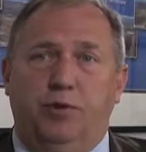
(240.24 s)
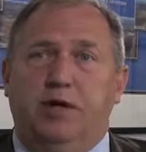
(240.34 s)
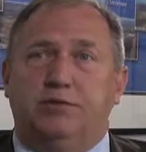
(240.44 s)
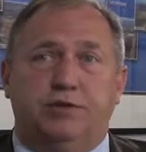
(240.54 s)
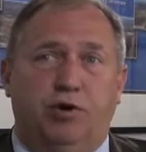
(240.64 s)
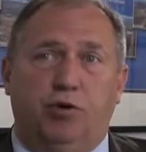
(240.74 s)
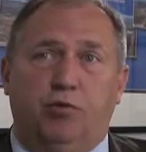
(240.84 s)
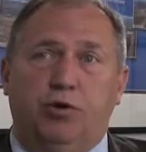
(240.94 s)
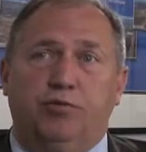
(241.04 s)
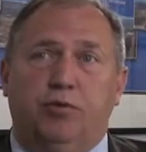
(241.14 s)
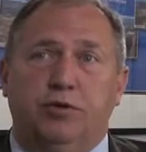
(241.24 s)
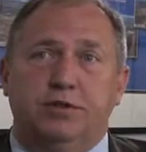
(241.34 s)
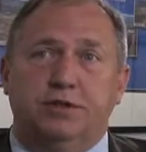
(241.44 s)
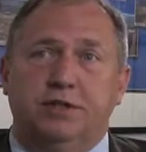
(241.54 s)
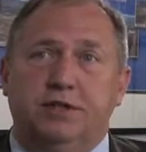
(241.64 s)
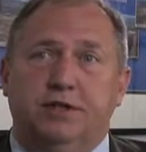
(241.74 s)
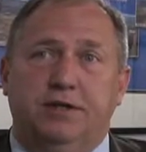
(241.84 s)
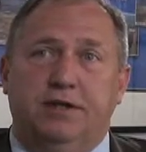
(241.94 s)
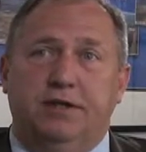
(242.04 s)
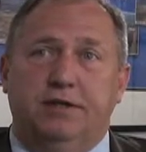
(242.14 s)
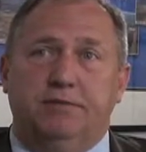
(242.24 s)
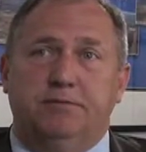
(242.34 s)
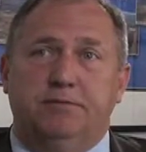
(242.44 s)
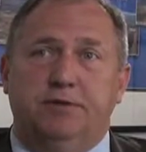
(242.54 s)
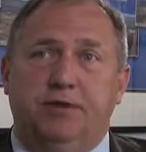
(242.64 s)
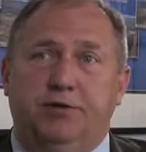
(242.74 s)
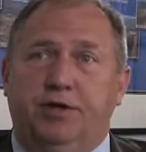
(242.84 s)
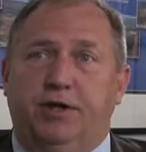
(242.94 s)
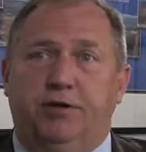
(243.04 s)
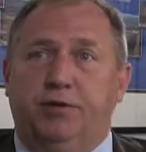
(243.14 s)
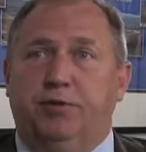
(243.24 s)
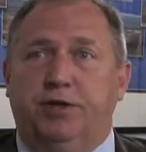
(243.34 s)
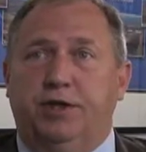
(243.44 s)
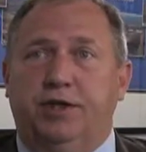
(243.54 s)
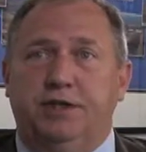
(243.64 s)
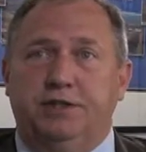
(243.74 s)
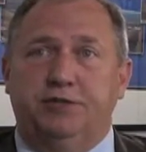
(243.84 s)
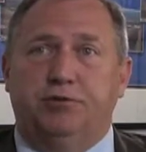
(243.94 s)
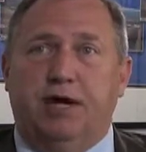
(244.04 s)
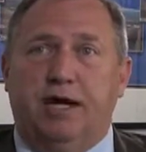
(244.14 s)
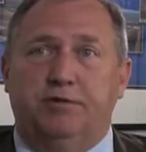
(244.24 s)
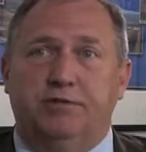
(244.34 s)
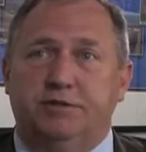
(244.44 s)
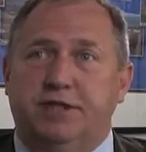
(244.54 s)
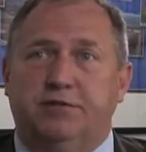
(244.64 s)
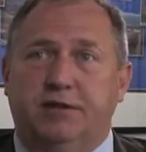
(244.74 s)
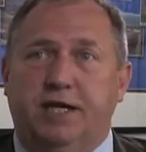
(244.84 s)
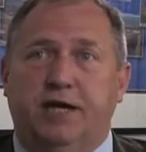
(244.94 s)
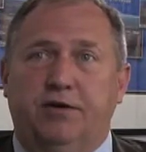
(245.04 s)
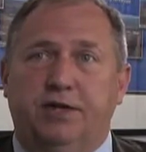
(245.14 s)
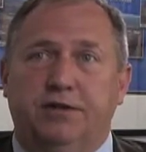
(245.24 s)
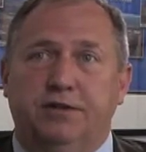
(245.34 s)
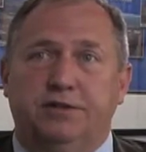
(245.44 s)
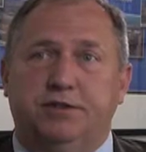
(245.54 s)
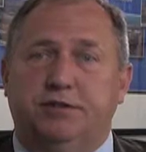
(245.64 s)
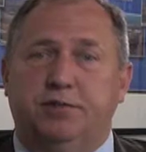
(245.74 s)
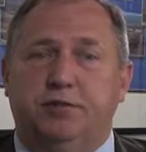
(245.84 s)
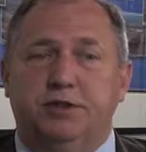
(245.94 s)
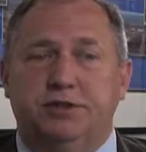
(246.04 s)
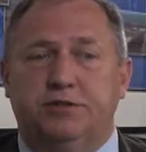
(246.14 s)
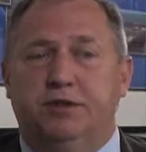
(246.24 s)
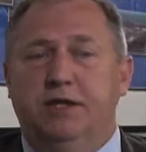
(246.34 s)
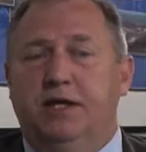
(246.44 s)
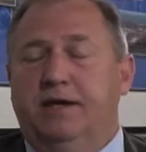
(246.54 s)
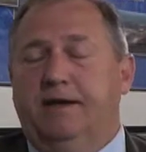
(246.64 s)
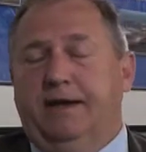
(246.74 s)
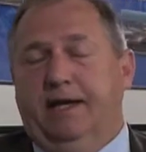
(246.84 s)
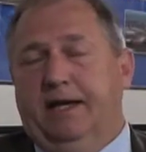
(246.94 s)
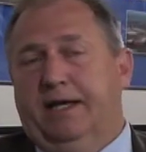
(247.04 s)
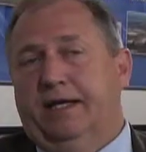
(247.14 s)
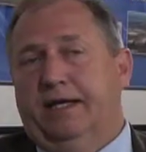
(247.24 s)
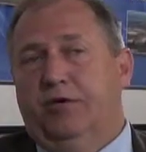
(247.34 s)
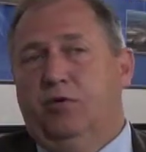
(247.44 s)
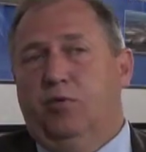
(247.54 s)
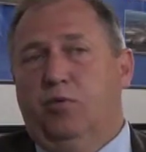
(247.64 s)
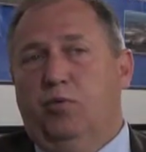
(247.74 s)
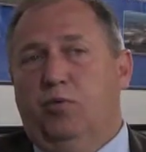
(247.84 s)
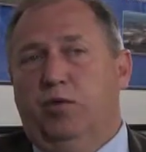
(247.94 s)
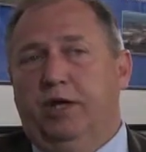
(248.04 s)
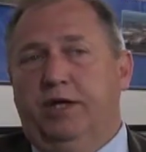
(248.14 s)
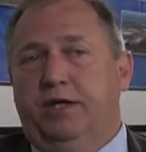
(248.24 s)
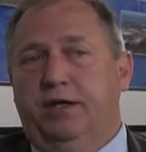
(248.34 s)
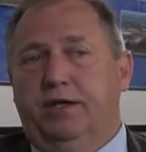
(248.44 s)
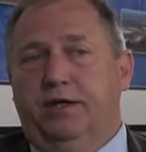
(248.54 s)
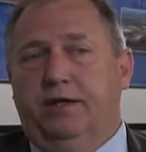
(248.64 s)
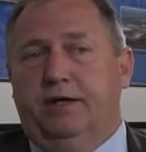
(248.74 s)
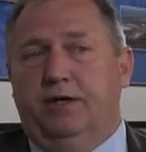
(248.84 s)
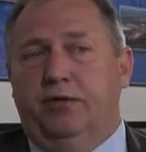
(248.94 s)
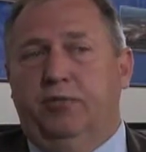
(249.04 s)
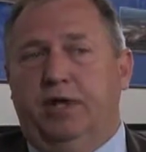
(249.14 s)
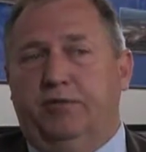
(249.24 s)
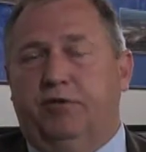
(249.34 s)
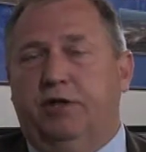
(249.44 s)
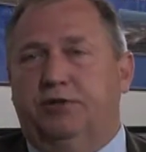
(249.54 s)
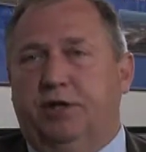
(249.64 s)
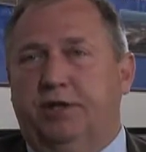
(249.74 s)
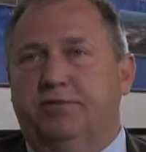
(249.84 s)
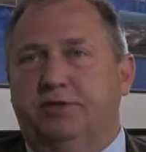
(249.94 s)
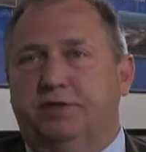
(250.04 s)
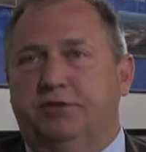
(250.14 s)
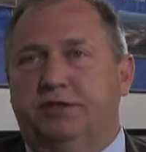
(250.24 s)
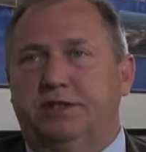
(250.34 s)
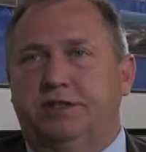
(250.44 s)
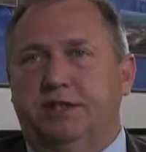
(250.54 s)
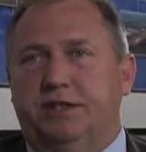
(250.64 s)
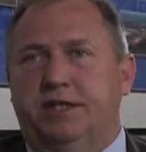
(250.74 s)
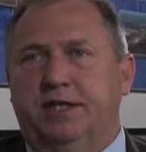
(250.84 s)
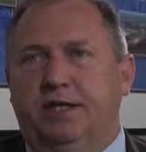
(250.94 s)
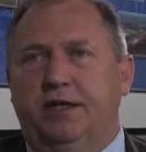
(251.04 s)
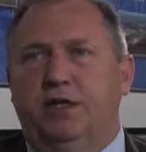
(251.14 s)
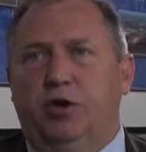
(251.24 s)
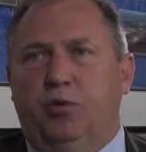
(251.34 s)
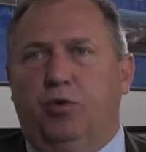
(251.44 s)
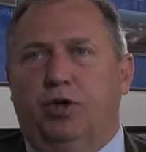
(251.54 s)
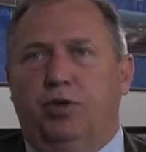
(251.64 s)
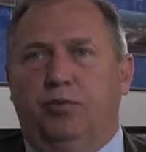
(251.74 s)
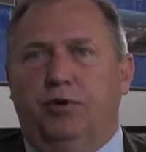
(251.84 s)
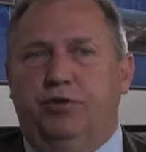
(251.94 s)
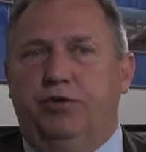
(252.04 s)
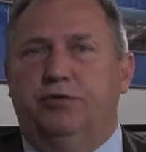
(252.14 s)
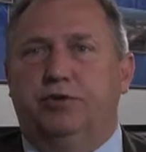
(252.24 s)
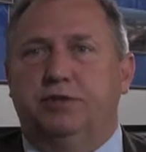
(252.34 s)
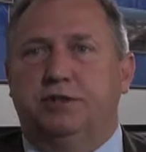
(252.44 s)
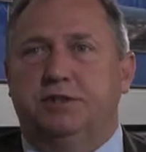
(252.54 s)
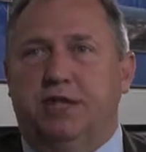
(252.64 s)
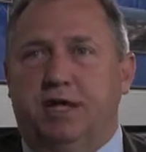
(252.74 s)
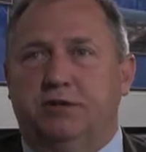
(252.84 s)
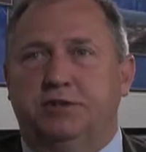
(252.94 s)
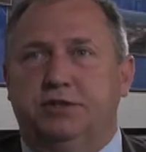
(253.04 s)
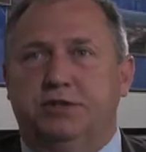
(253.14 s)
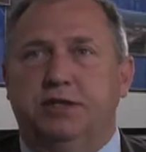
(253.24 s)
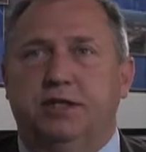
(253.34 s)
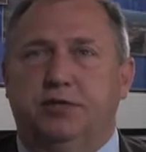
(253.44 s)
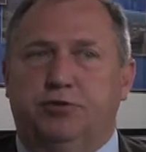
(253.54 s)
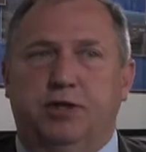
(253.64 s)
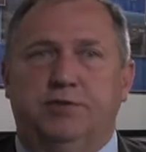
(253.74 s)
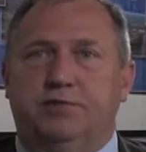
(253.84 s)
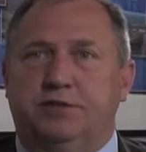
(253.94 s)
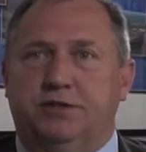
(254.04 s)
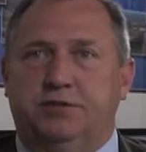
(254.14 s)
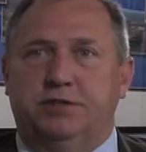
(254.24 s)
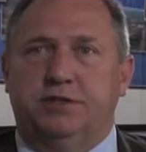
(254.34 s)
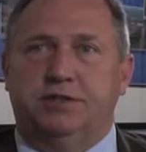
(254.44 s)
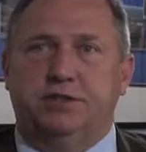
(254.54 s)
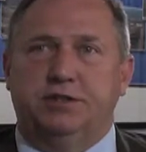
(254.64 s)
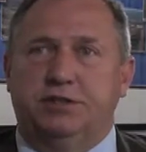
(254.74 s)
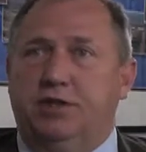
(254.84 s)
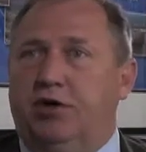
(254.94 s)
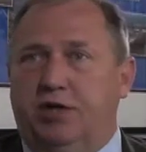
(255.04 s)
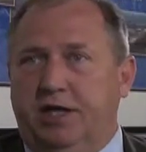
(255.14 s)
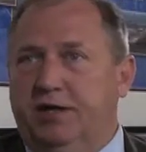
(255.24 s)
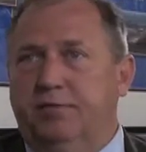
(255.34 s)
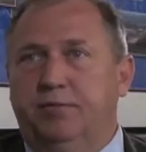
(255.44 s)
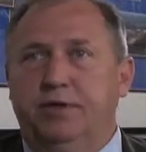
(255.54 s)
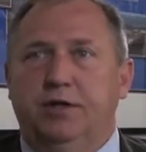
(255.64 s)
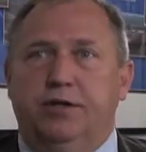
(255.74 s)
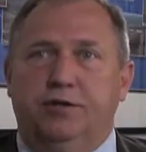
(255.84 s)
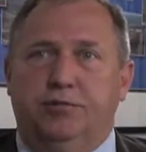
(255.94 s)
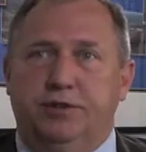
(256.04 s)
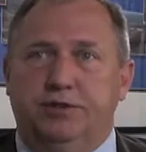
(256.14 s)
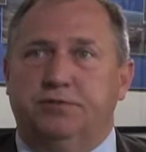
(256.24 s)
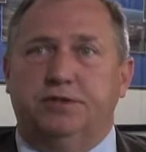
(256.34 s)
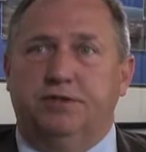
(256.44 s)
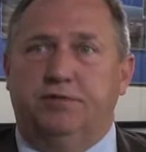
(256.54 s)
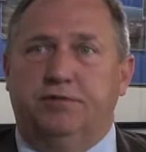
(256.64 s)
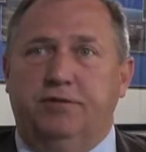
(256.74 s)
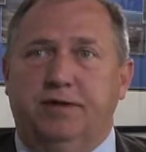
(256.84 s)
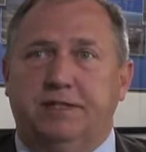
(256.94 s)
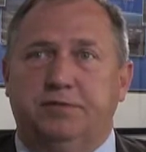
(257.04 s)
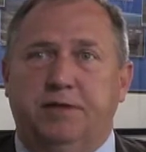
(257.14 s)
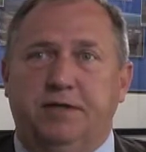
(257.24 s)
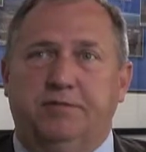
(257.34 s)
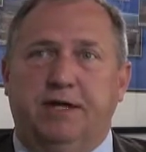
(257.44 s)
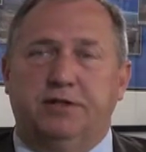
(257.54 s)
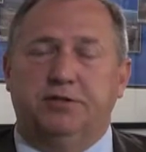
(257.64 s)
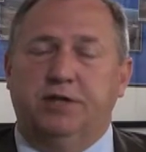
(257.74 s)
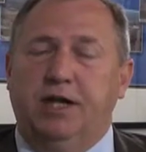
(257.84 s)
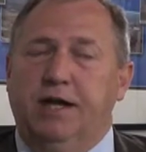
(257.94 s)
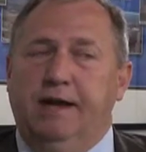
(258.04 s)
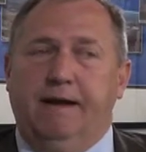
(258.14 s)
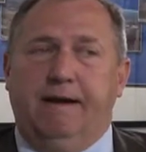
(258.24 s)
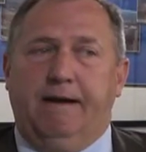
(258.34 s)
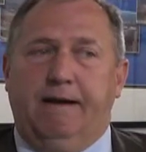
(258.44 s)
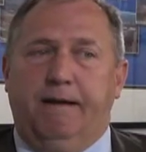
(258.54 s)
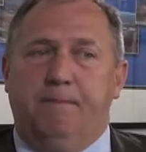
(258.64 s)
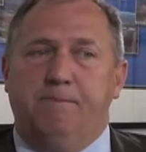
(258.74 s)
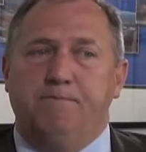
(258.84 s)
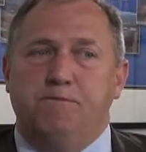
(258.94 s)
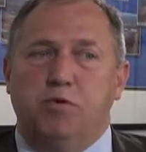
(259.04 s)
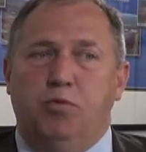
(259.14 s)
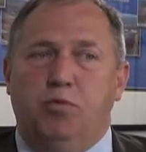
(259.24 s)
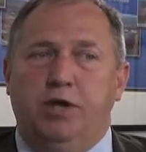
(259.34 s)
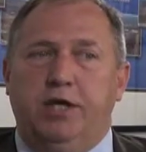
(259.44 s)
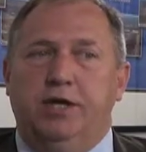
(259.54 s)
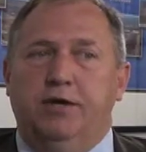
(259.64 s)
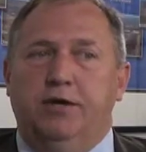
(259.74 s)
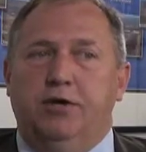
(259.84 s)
we have a strong workforce in the area within an easy drive of Sullivan County and certainly Bristol. And we have great training facilities, and working with universities, colleges, training facilities such as the RCAM, the Regional Center for Advanced Manufacturing. We